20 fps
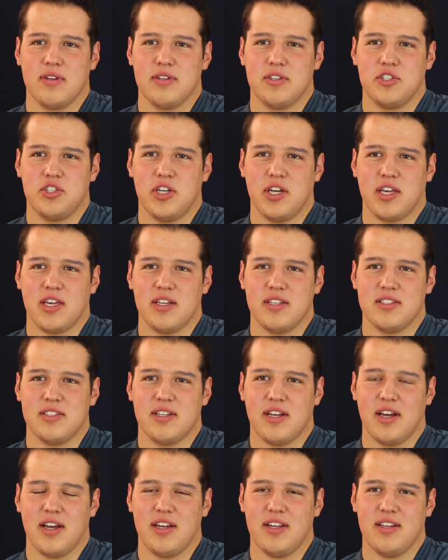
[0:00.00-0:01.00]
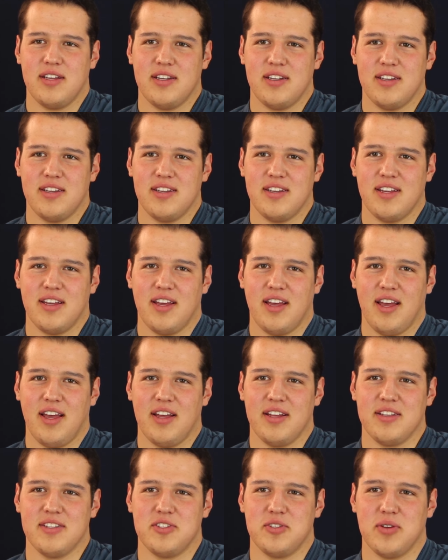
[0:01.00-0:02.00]
chicken side
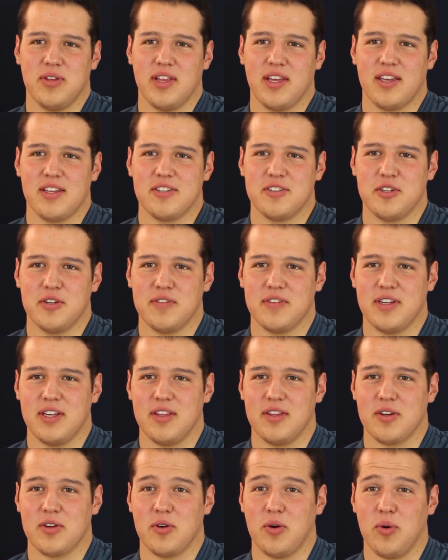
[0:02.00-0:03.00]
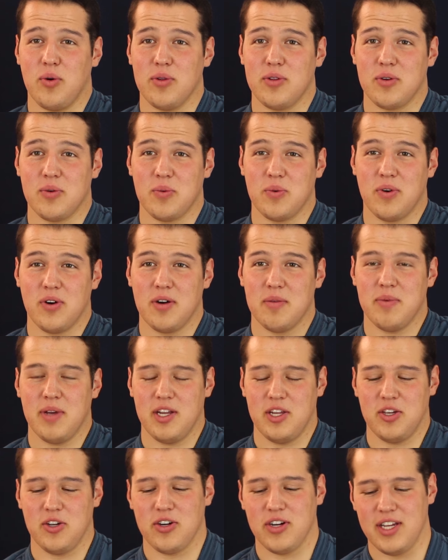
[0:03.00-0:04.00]
and so they can serve it either cold or warm
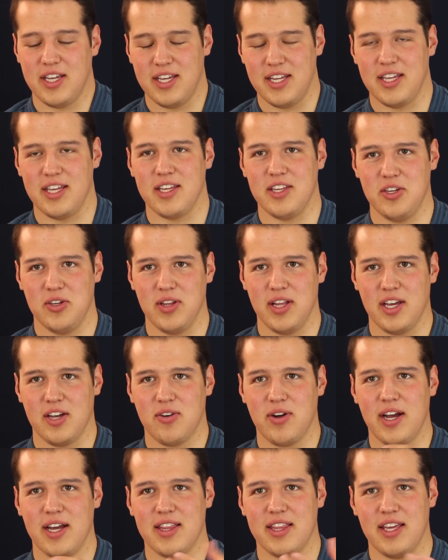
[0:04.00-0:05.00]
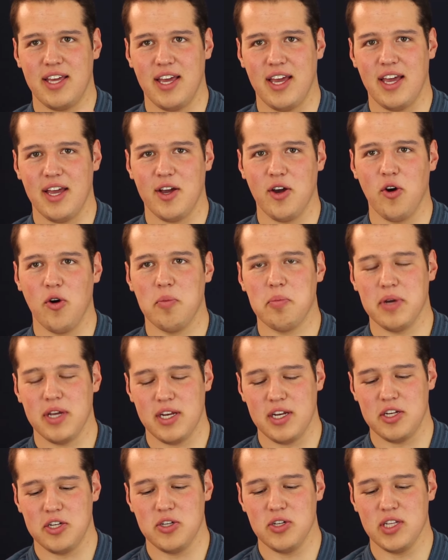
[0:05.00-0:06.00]
and you're eating you like crack the egg open
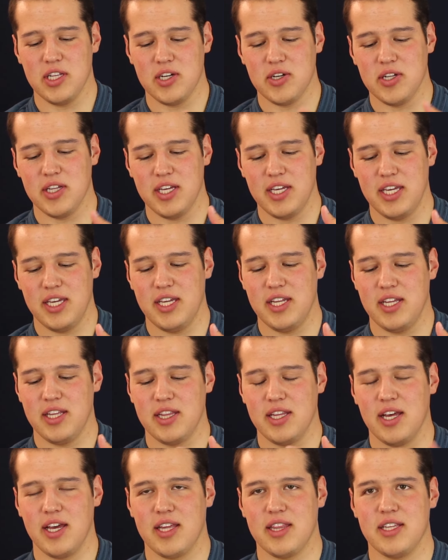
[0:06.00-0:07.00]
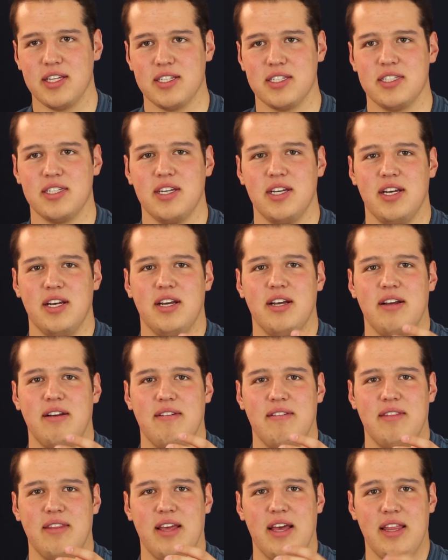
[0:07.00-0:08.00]
and you're literally eating like this
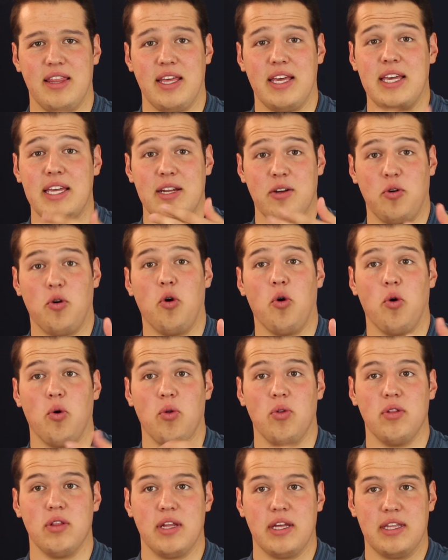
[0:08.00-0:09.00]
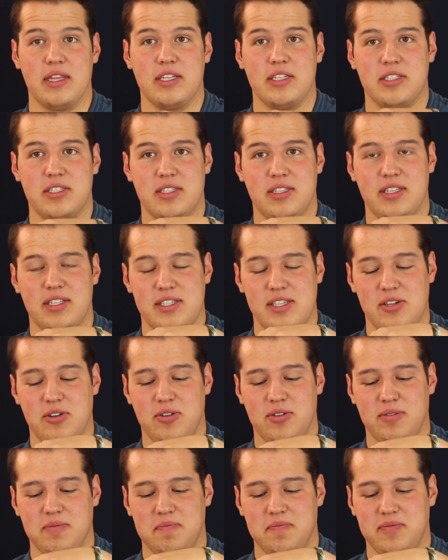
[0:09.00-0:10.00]
and they eat it whole like this this
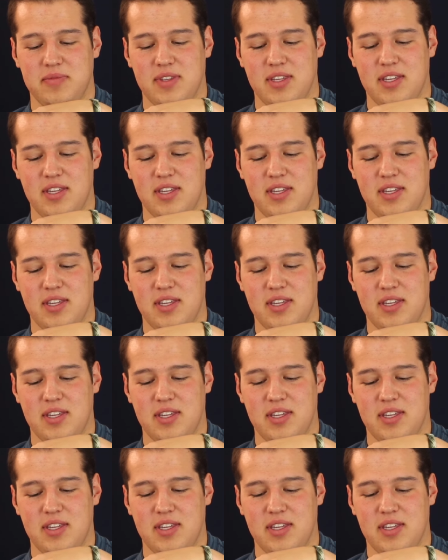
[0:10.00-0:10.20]
little